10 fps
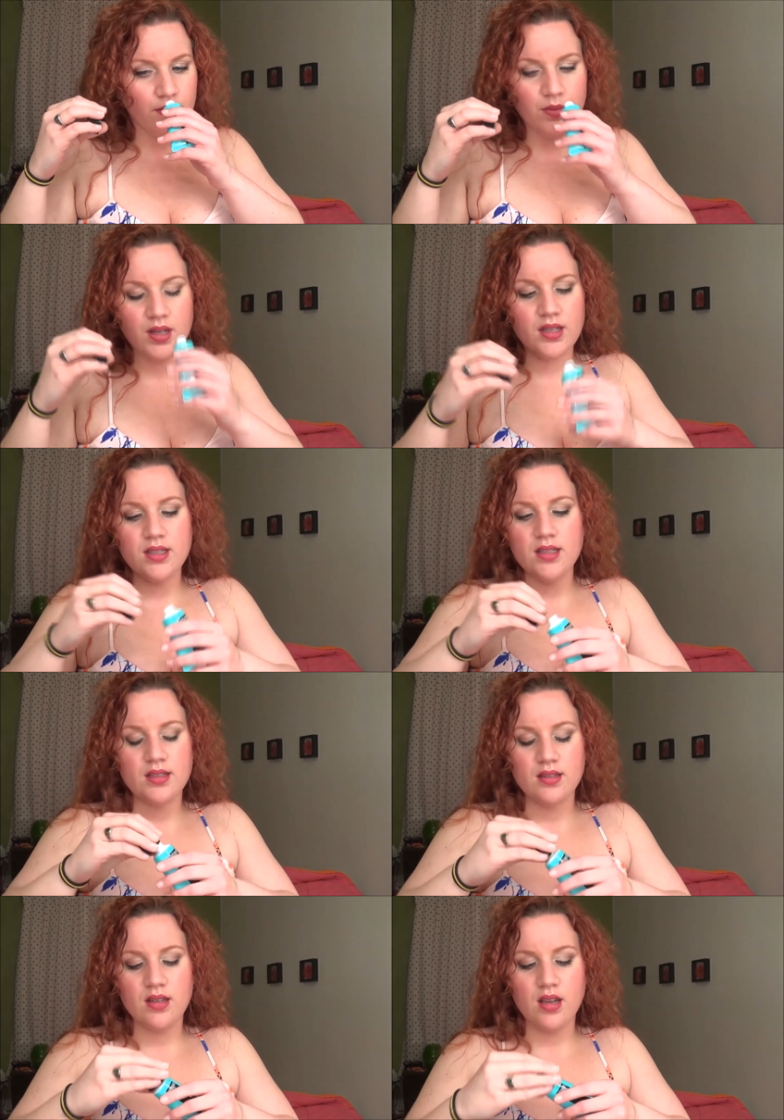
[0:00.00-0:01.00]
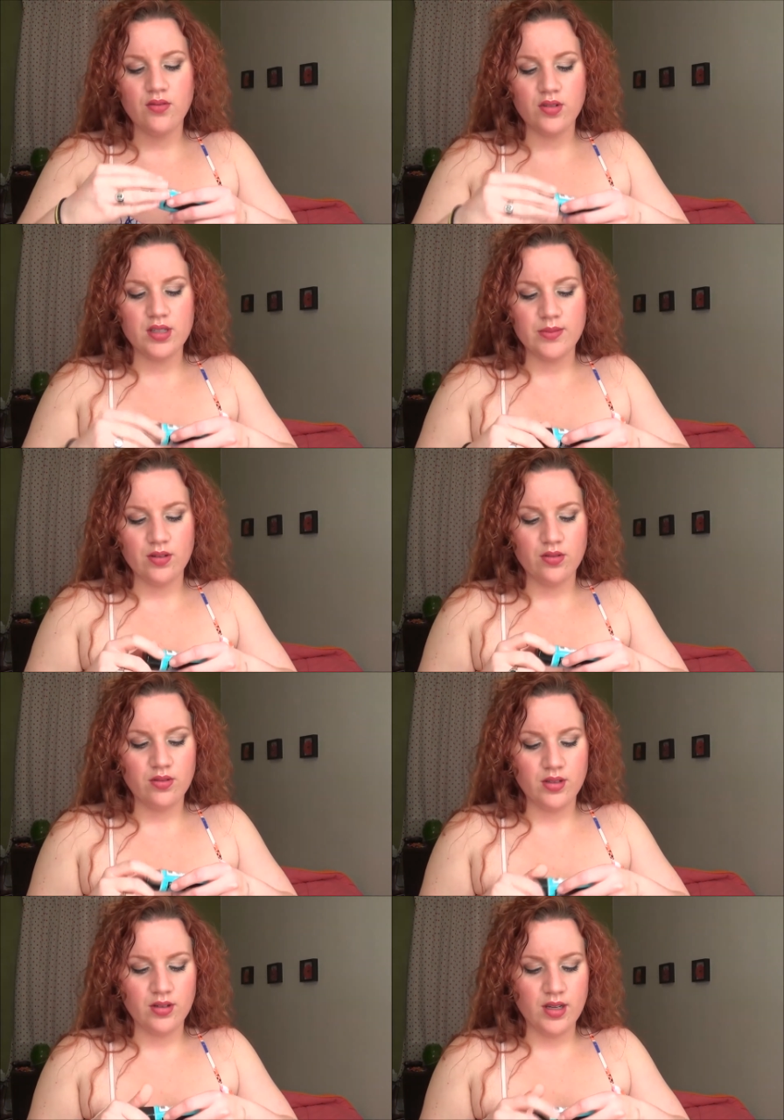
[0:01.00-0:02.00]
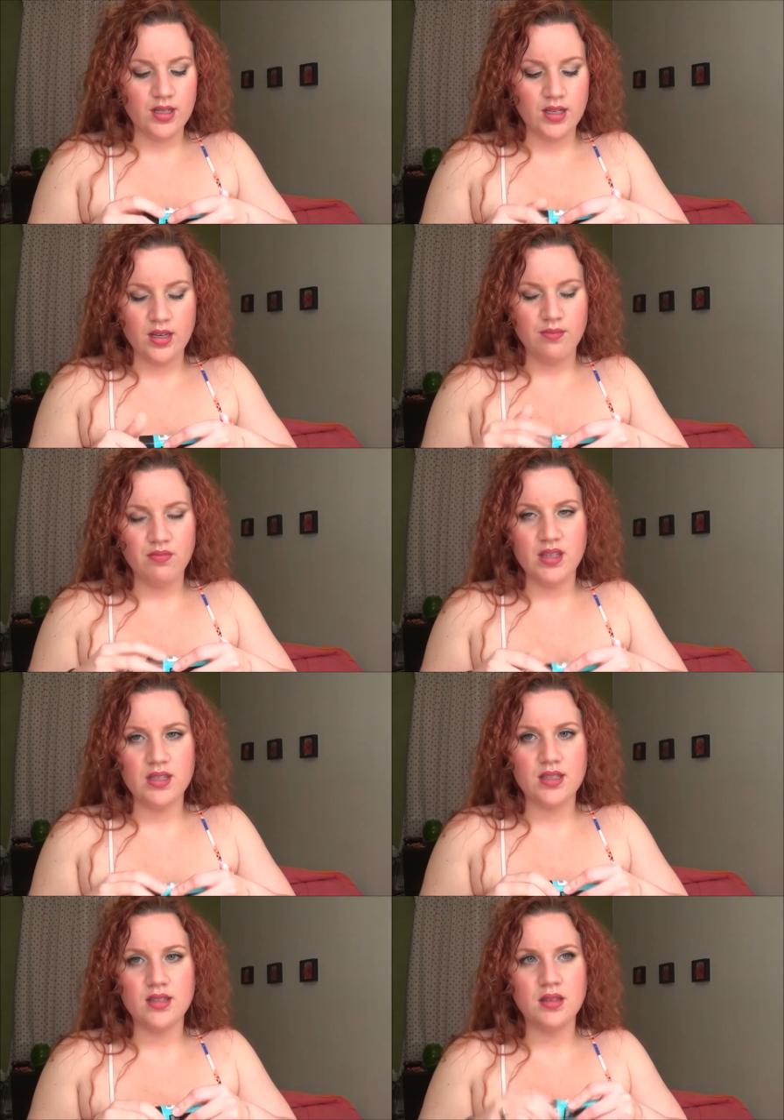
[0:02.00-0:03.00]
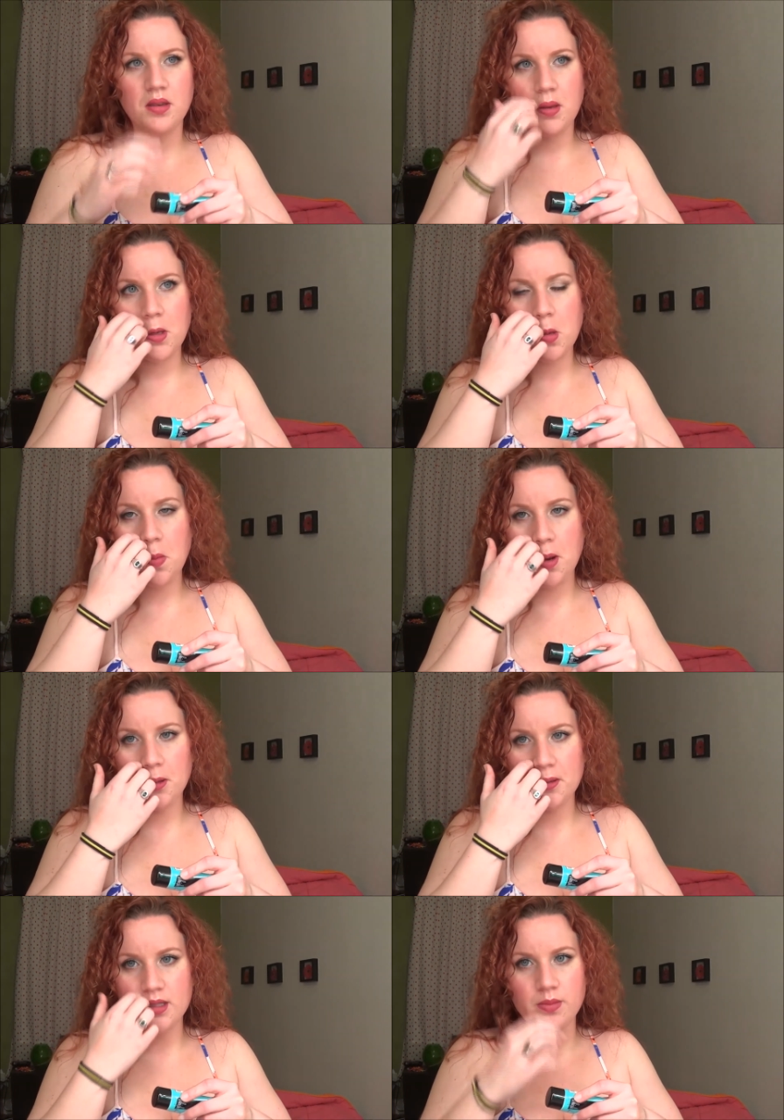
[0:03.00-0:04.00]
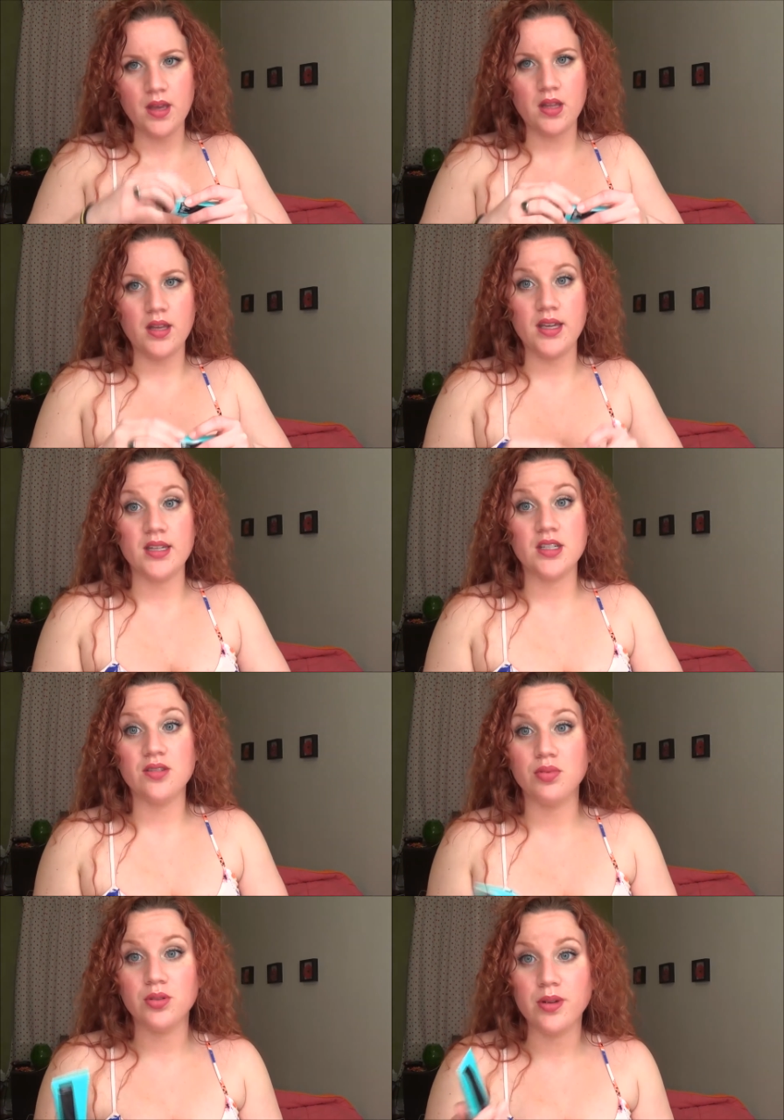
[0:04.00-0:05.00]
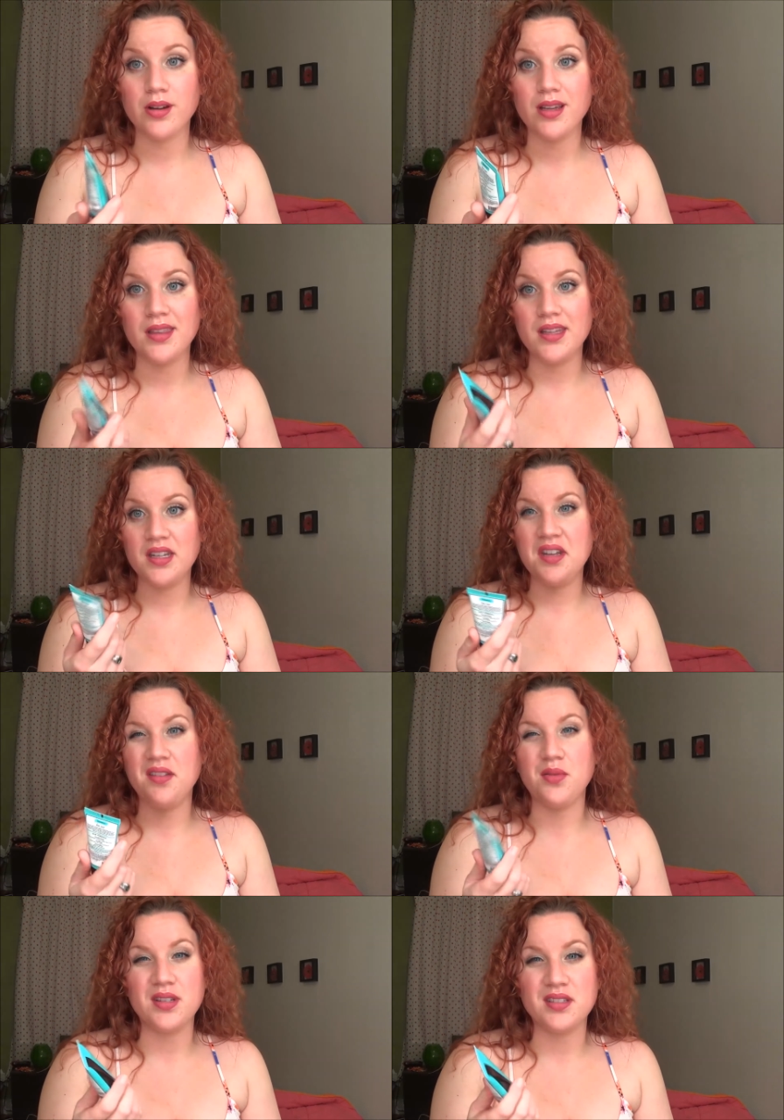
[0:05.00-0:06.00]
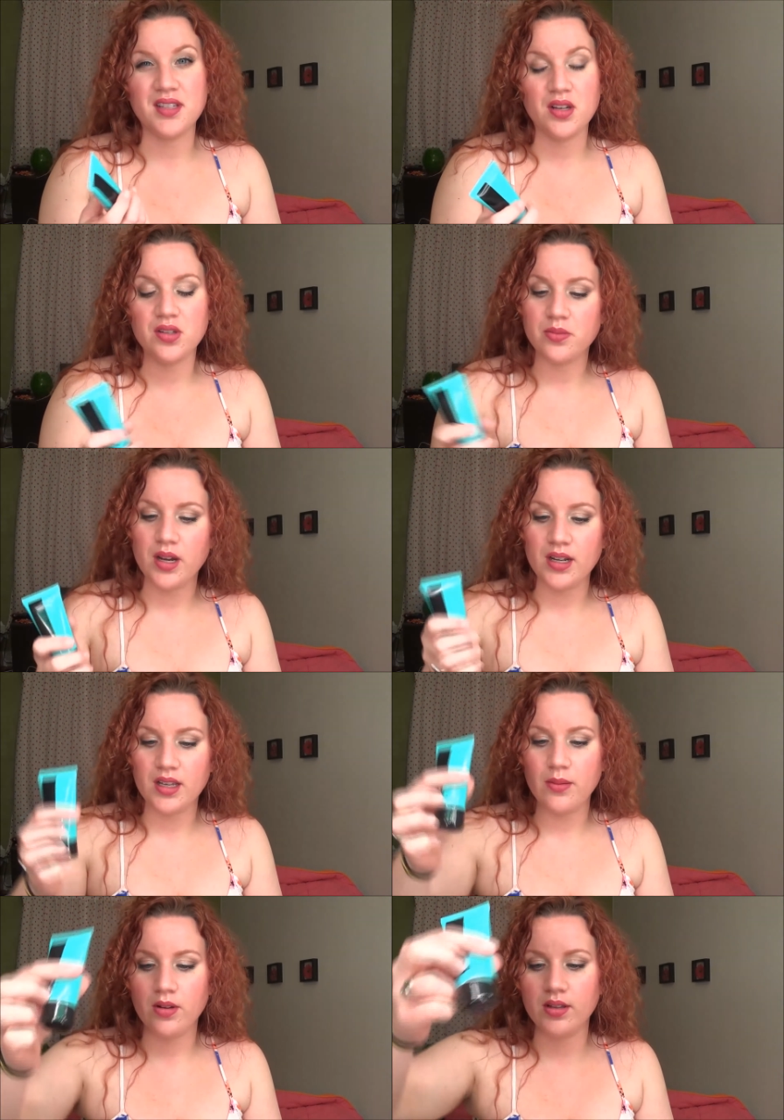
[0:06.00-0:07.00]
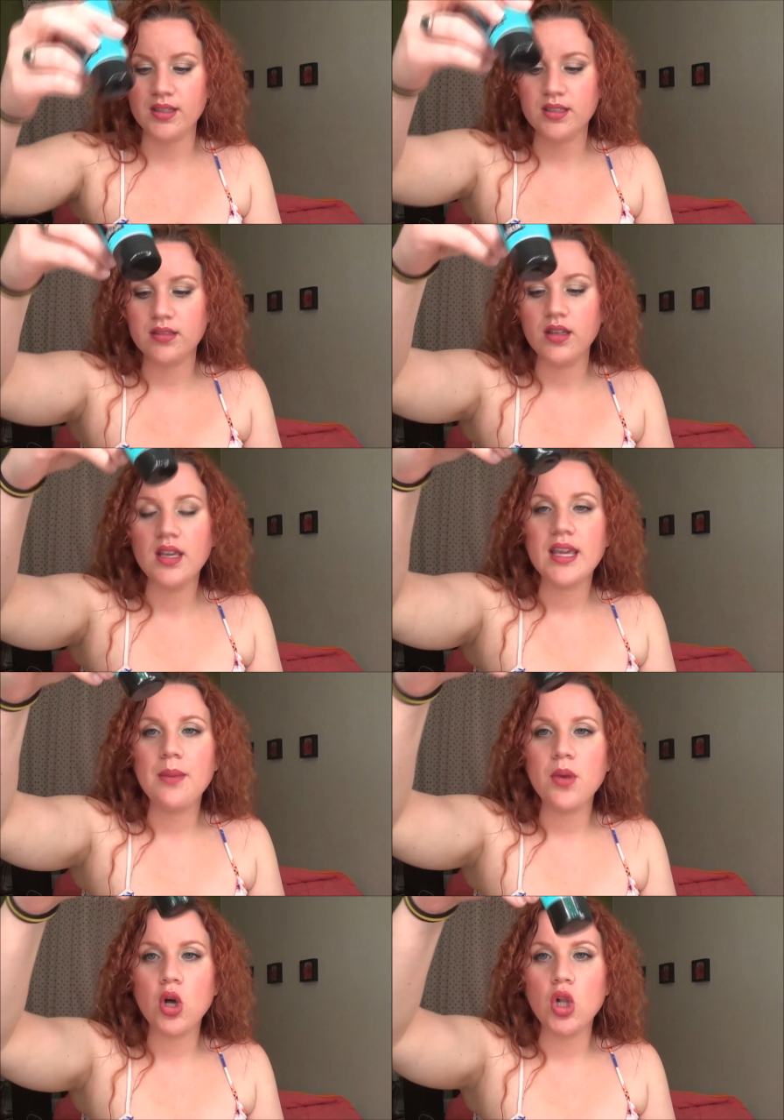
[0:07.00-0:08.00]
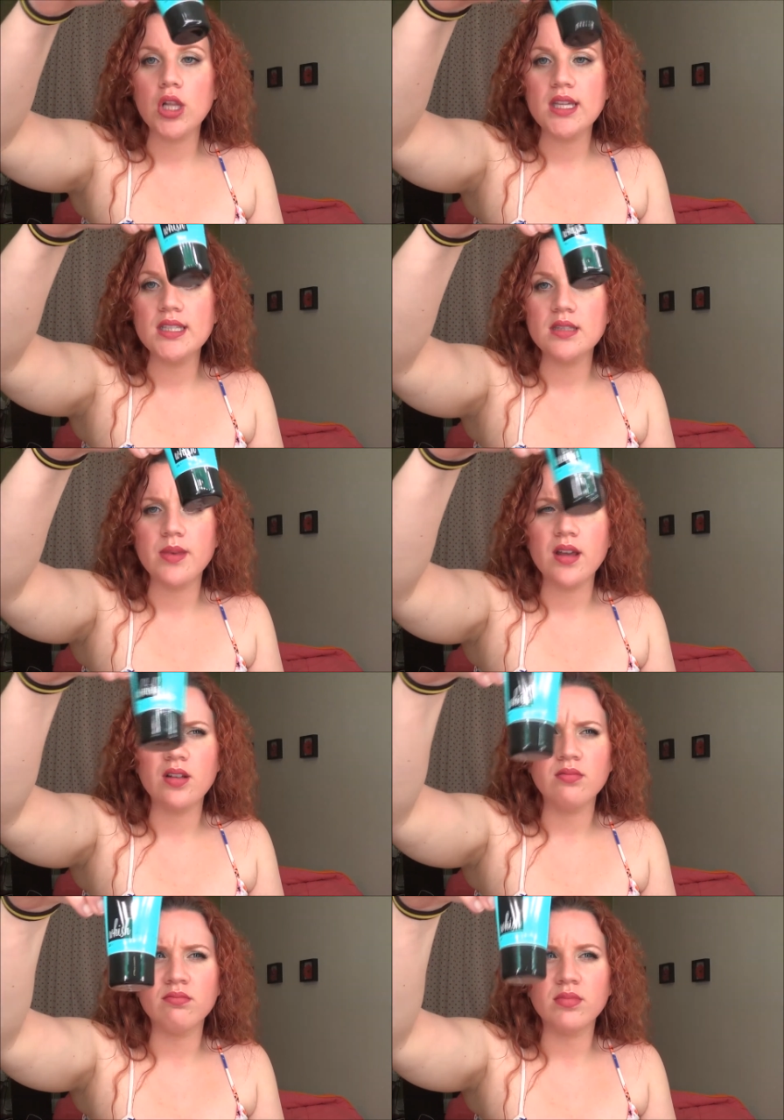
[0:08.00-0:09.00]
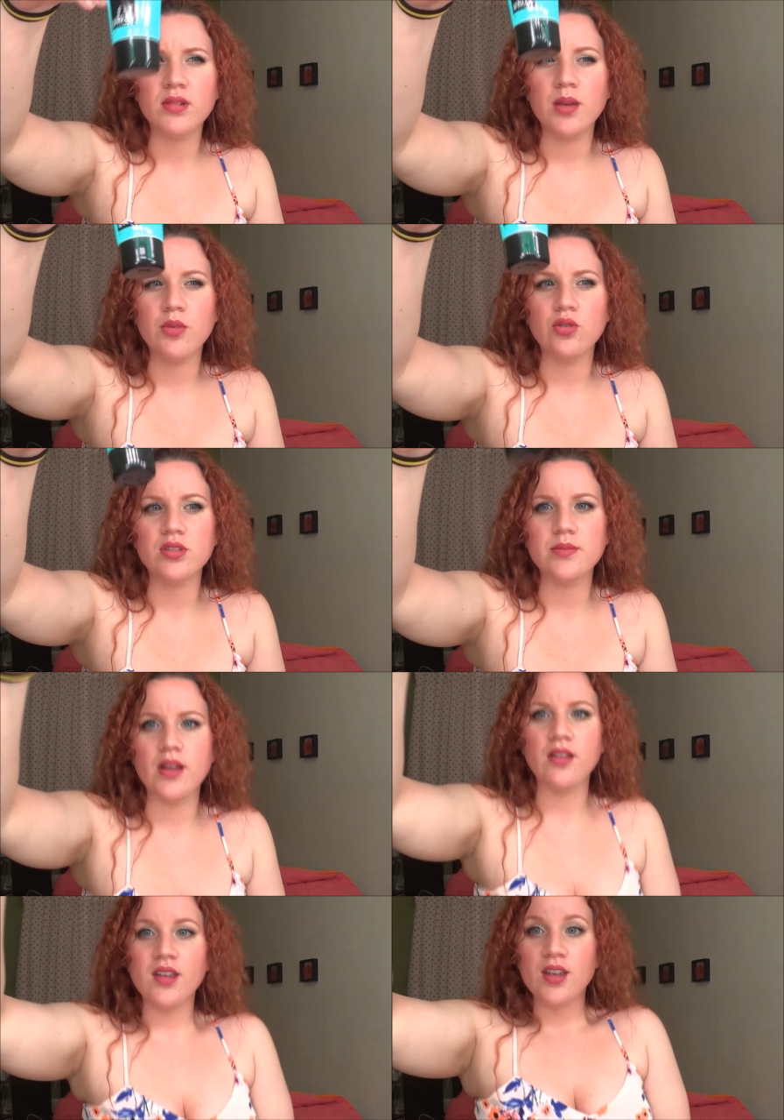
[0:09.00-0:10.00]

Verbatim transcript: but it doesn't, I've already smelled it earlier, and um, it's, you can barely smell a hint of blueberry, and then the rest is like some kind of chemically, chemically smell, chemical smell.